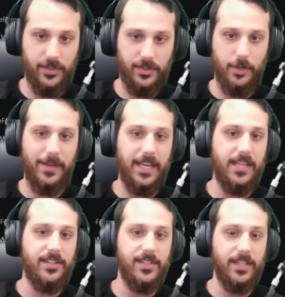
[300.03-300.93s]
too many
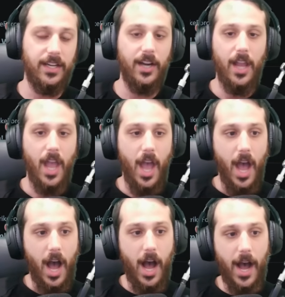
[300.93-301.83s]
ins in there.
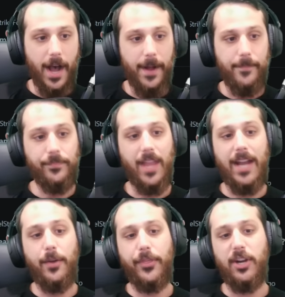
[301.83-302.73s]
I
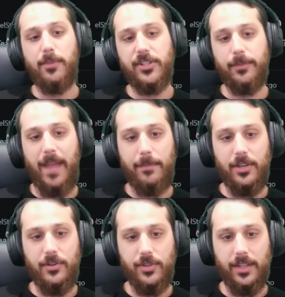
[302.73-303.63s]
know Thunderbolts are bad, but
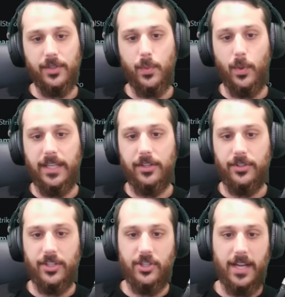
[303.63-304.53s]
usually there's one
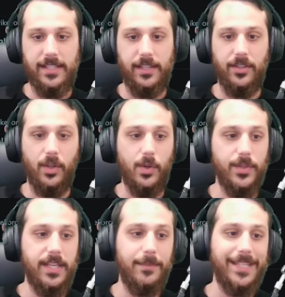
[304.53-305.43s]
character that shines that to the whole
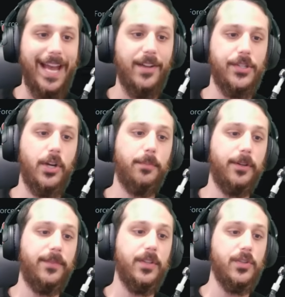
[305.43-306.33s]
team is out.
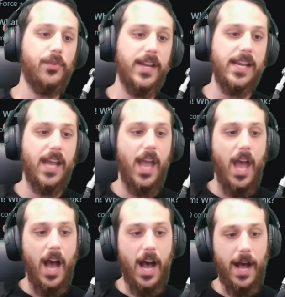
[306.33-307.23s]
Songbird feels great.
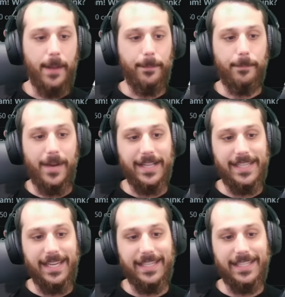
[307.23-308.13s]
My
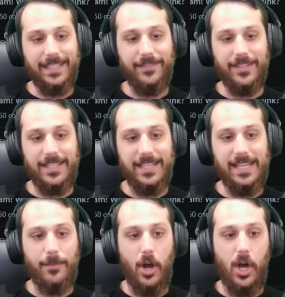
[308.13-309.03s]
take is leave this
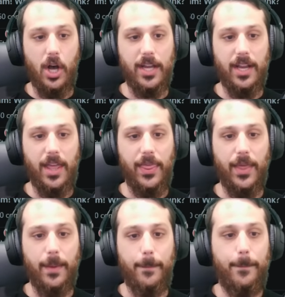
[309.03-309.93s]
team on
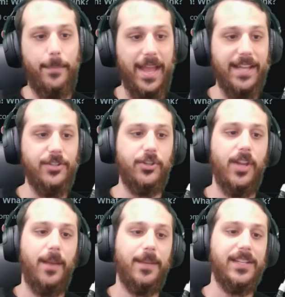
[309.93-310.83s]
the bench
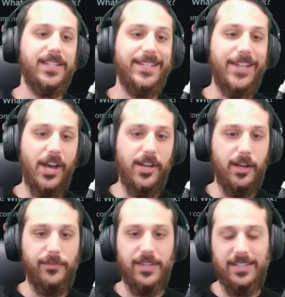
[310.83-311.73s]
because none
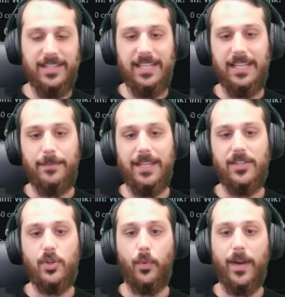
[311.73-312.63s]
of this team
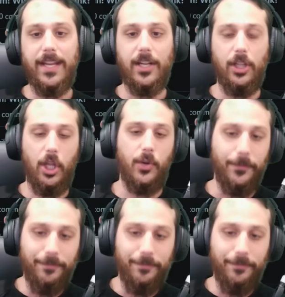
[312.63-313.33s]
is great alone.